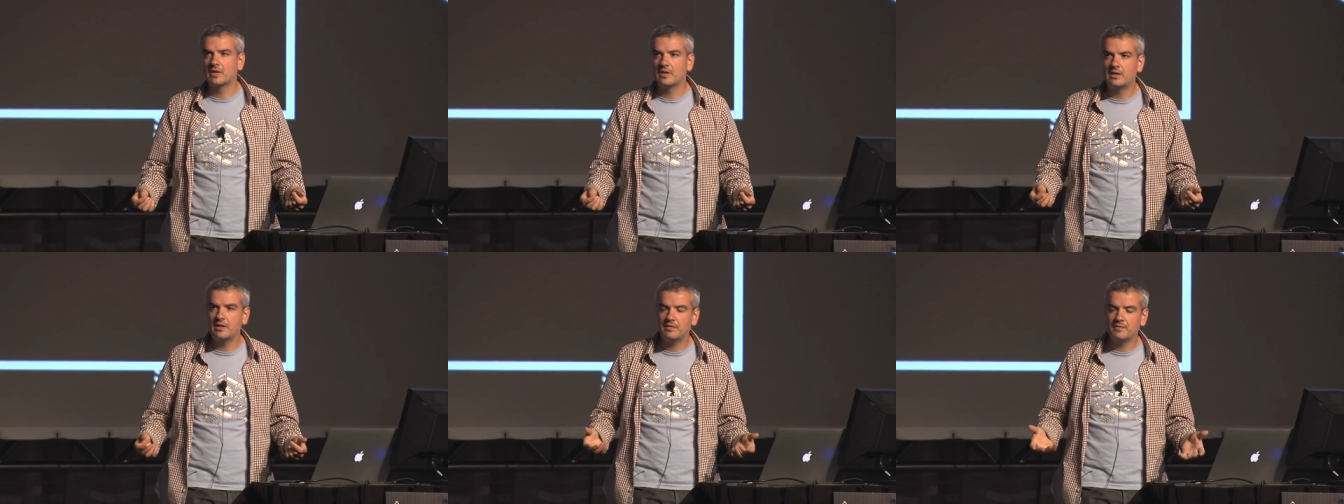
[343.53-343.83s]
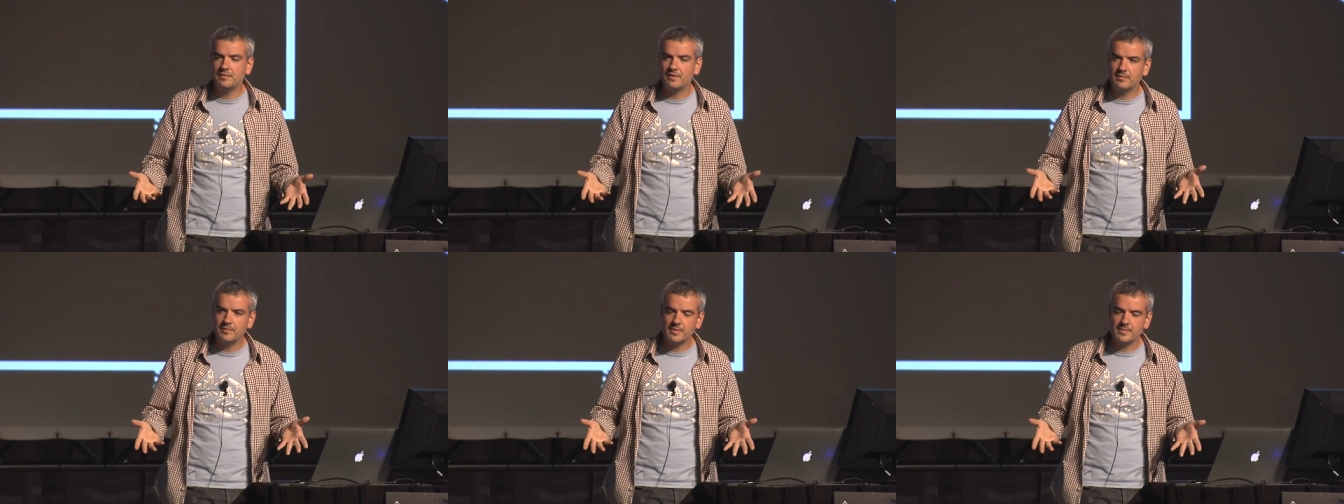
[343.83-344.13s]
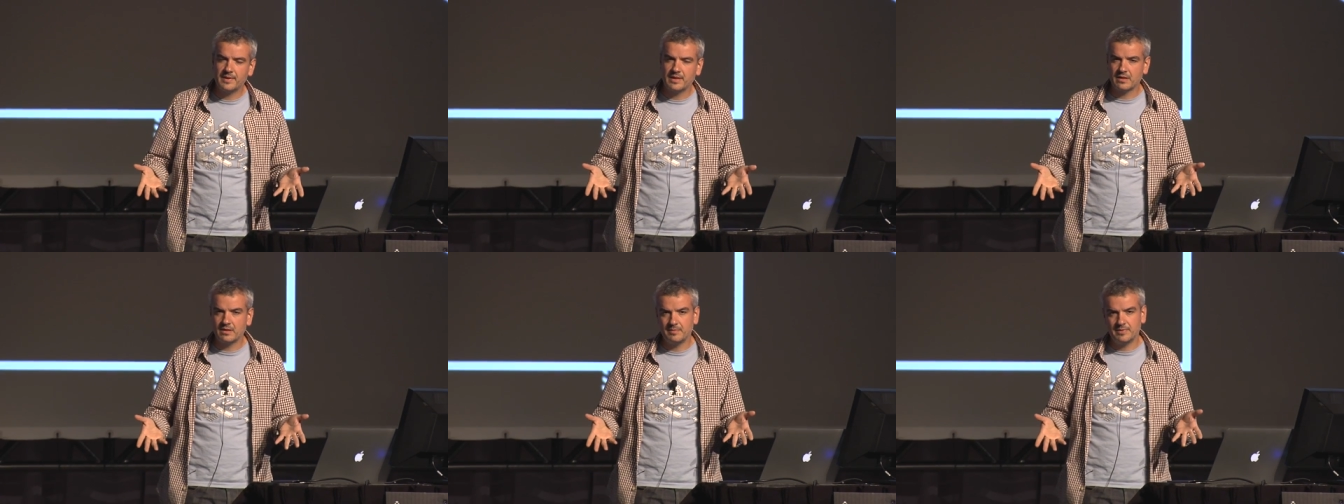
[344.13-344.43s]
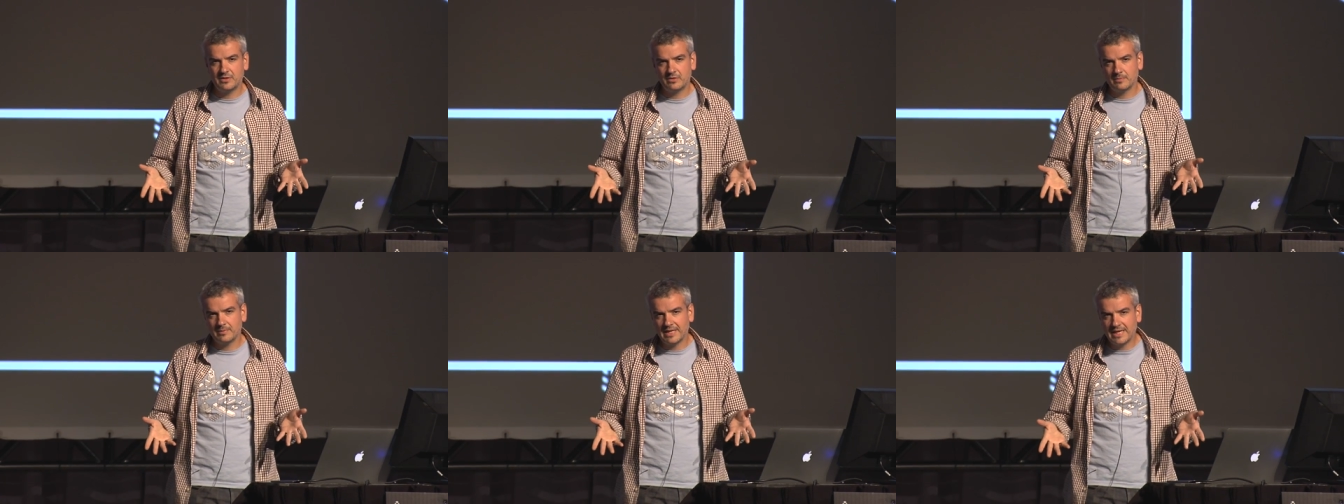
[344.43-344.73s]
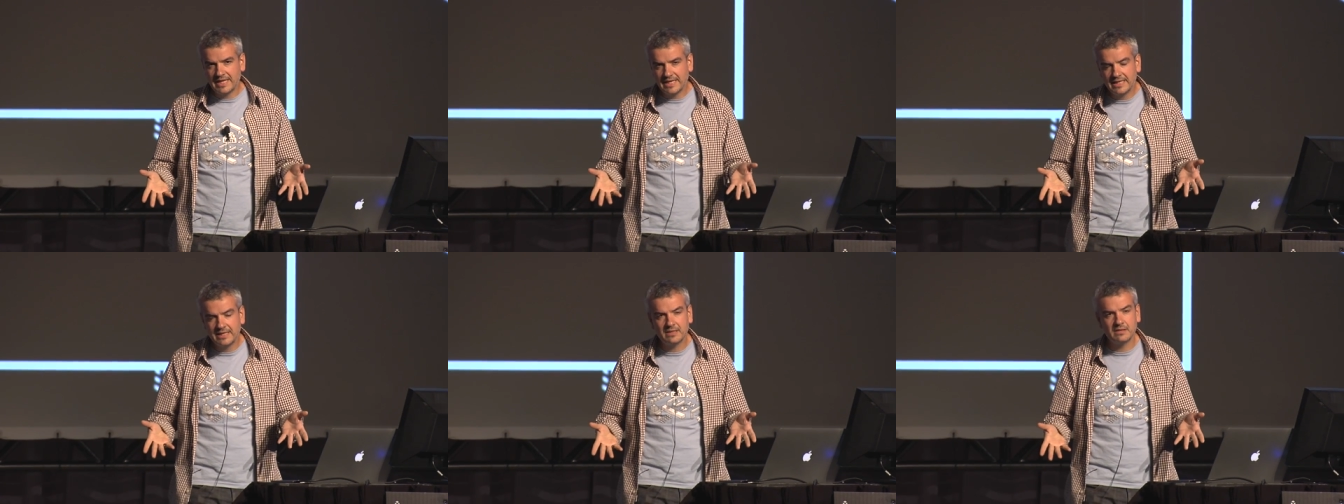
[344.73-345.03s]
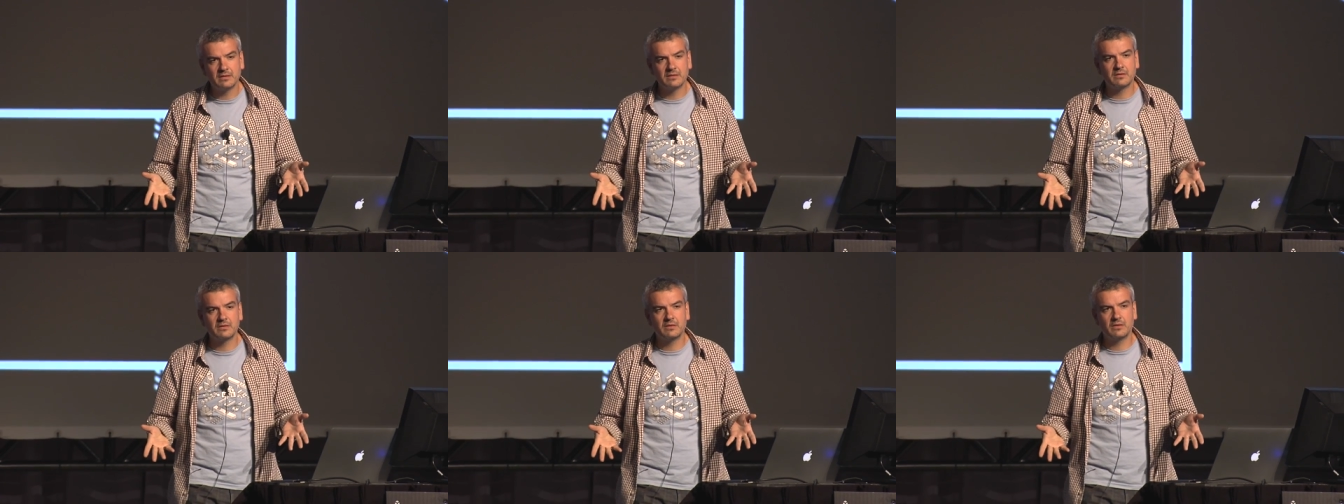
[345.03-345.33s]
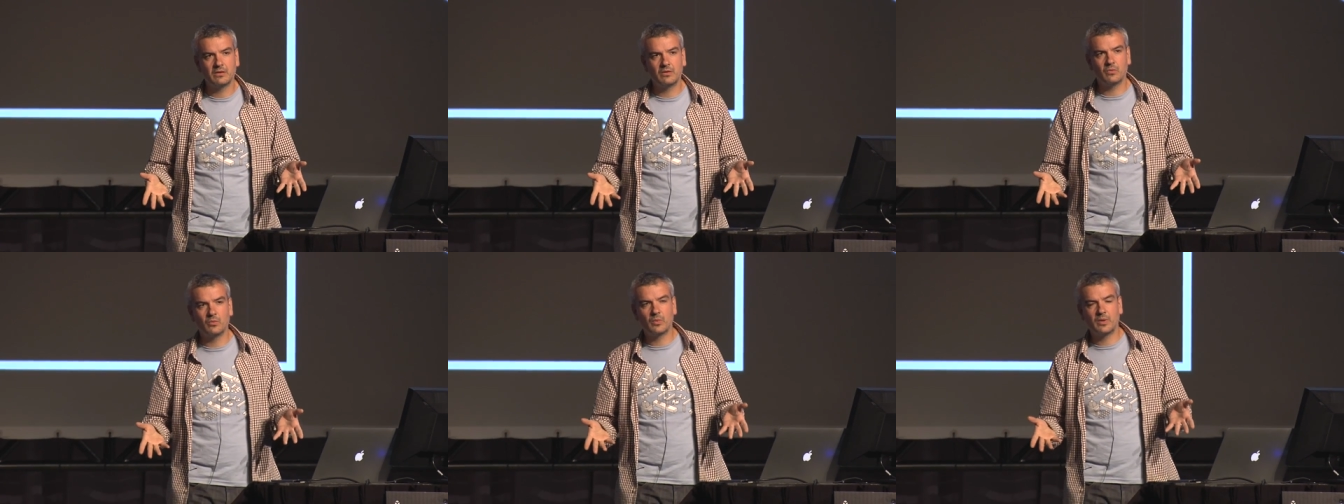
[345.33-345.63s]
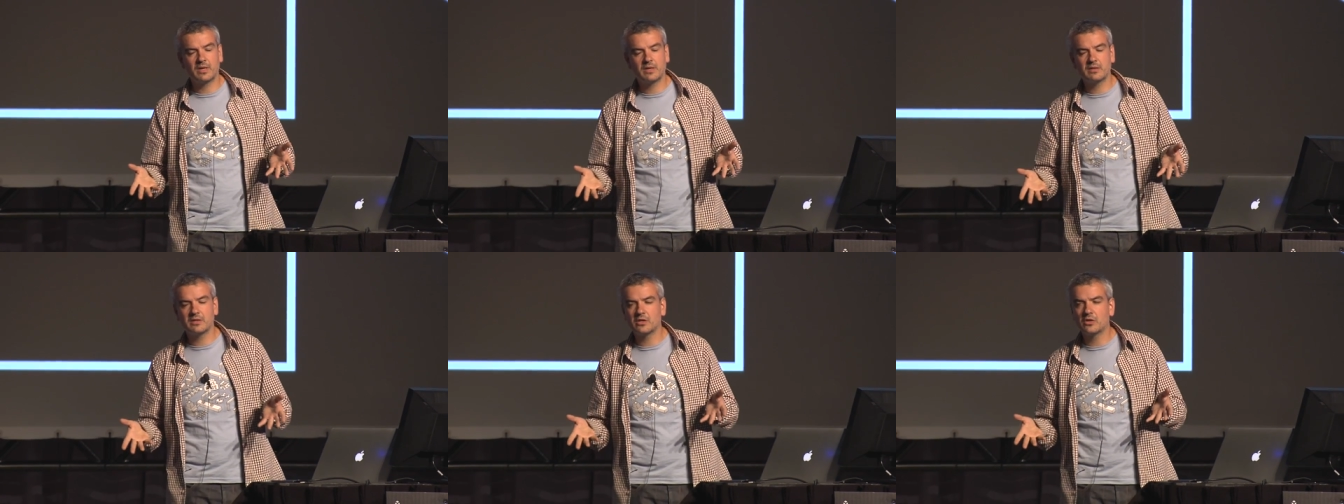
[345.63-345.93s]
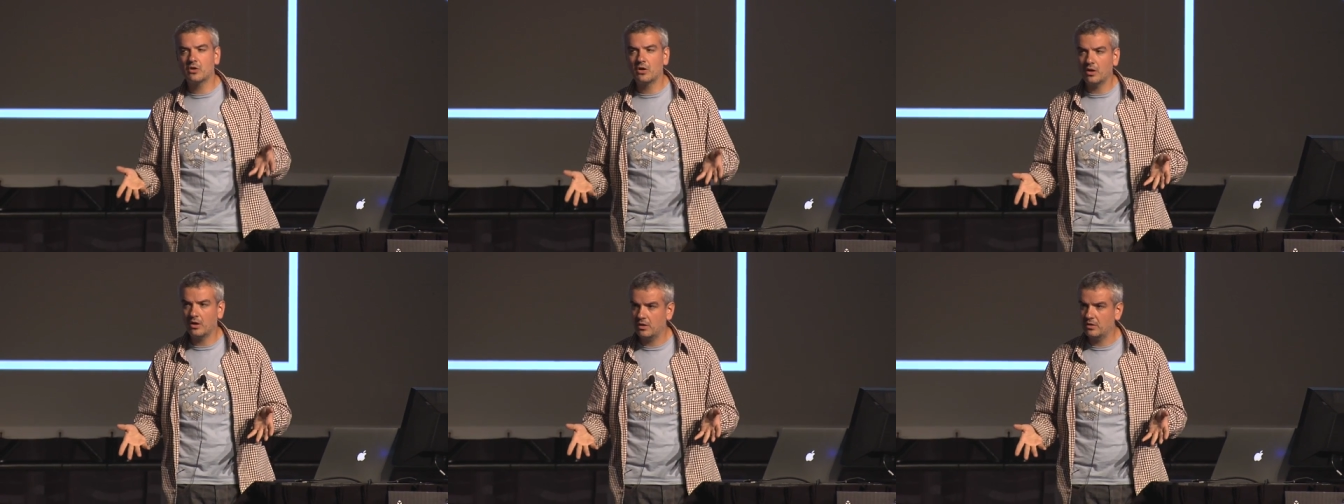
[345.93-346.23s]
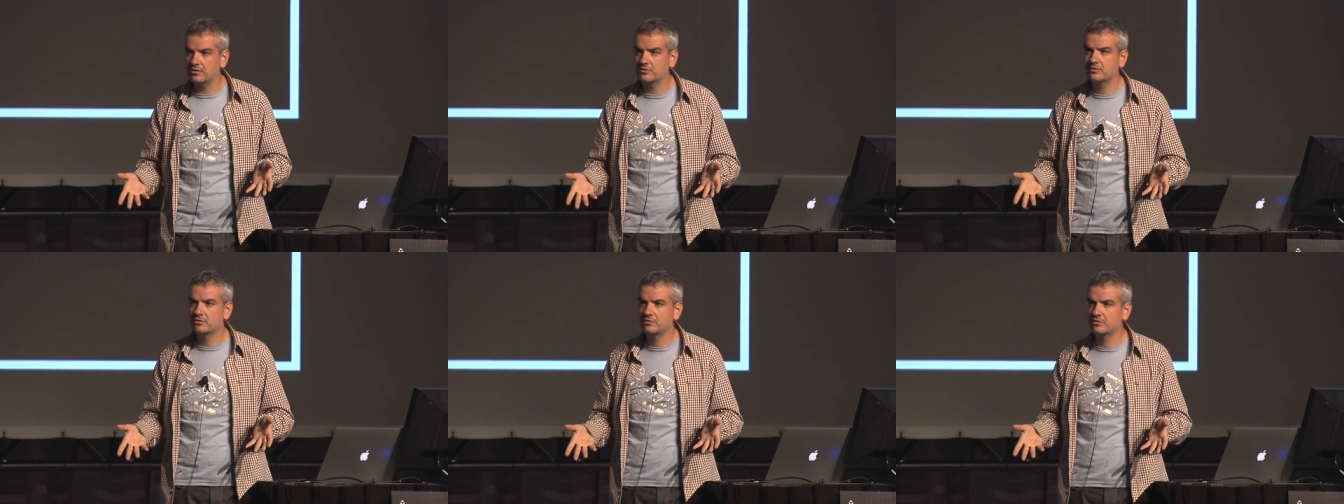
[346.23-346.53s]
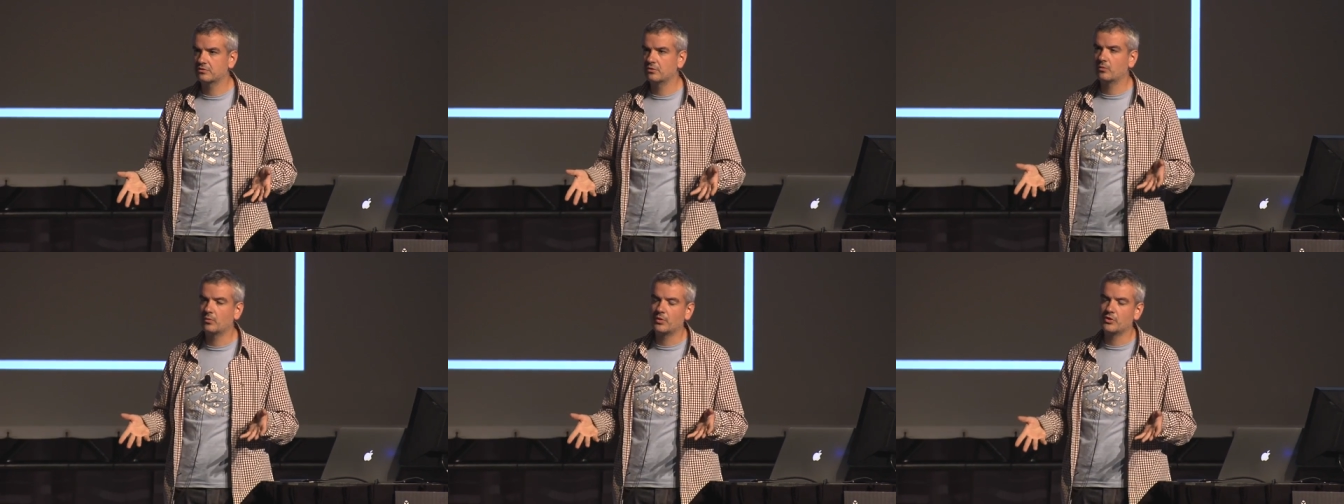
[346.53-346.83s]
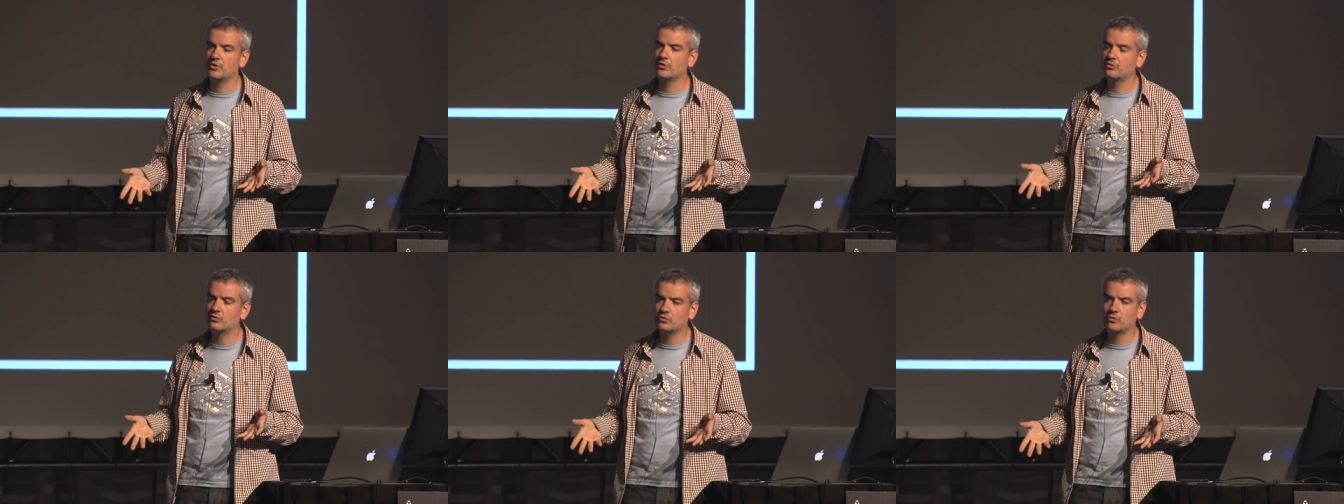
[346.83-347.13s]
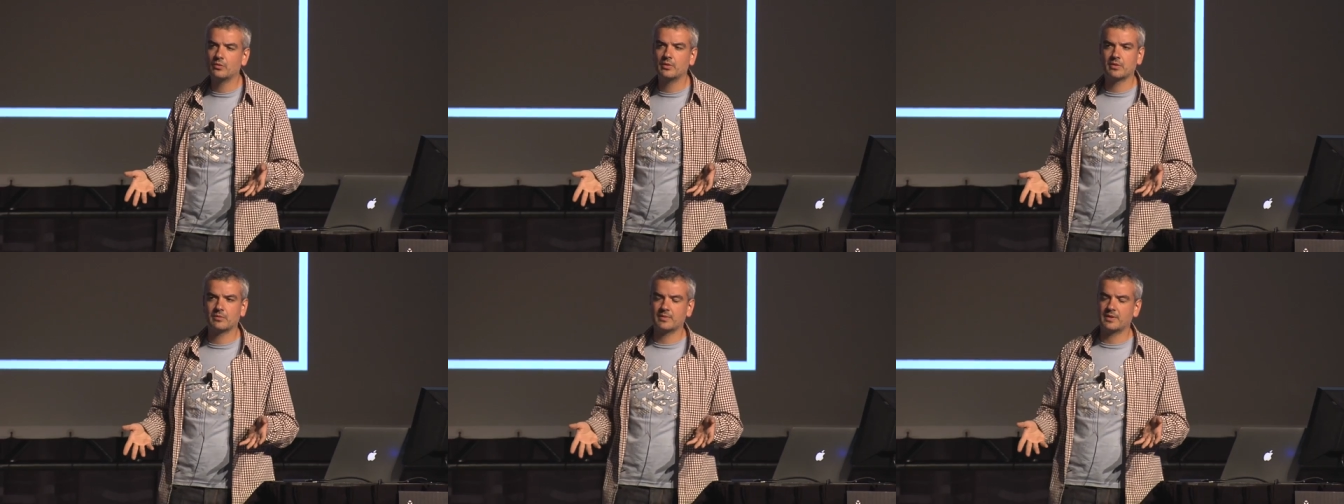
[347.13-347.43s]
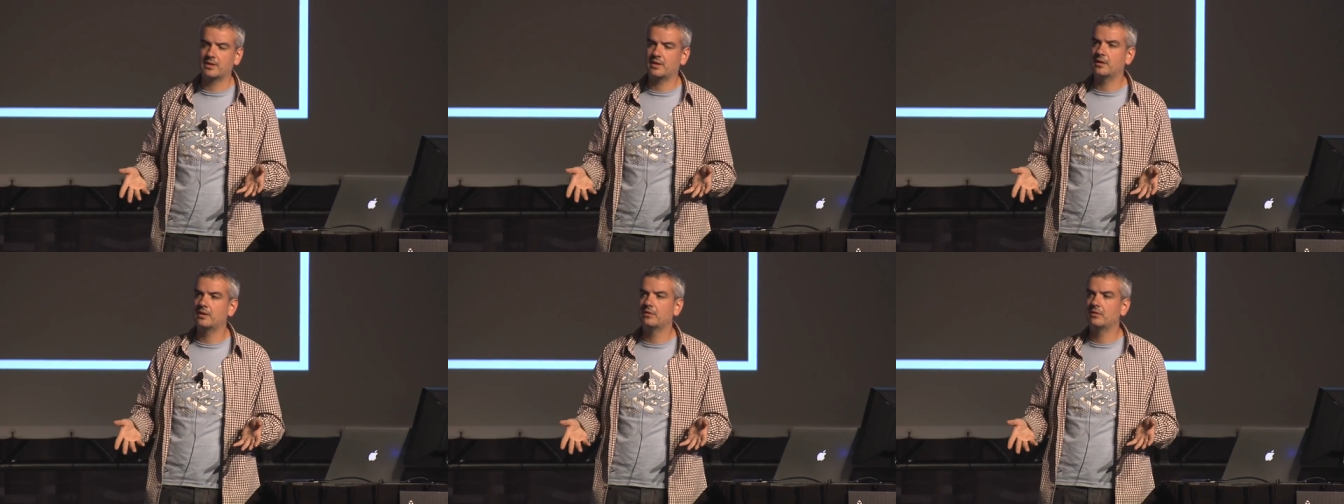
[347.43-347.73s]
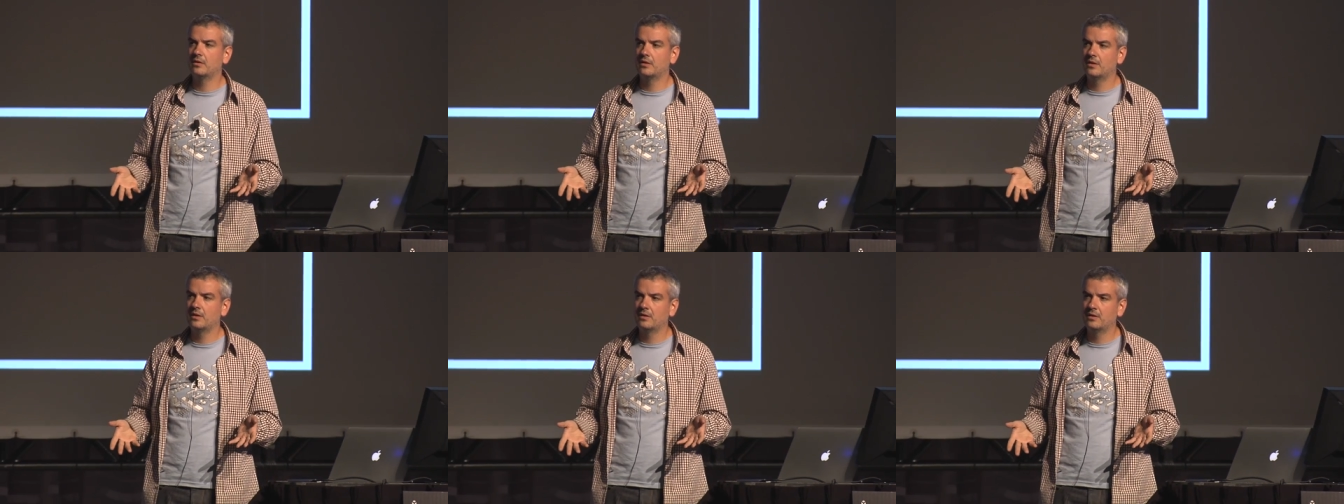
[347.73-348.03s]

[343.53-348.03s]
give everybody a bit of a hint on what are the costs of what you're doing right now,